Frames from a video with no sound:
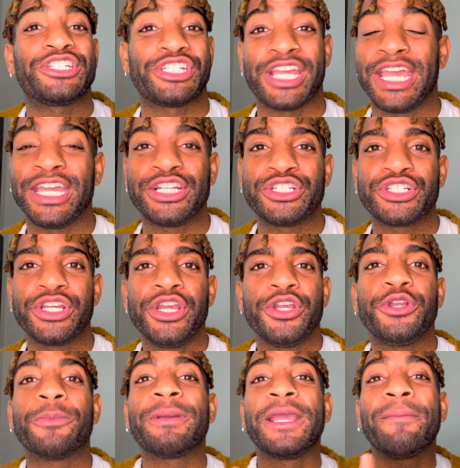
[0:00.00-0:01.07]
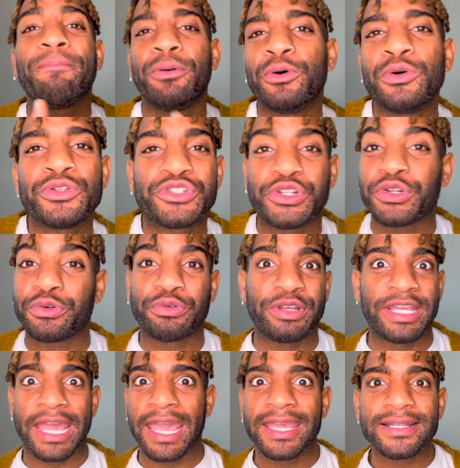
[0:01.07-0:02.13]
change. You're being pulled to
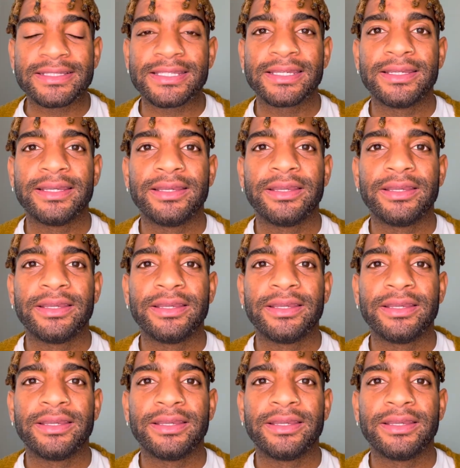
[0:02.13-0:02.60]
create.